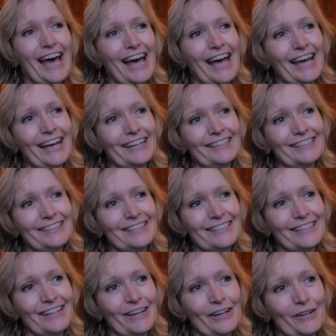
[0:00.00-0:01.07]
And
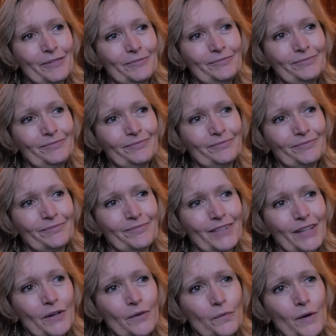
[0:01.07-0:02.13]

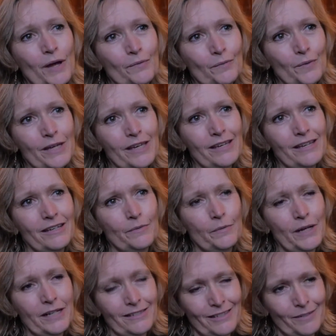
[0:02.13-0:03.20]
when we
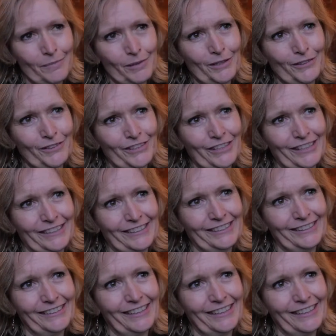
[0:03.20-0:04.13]
went to Bologna,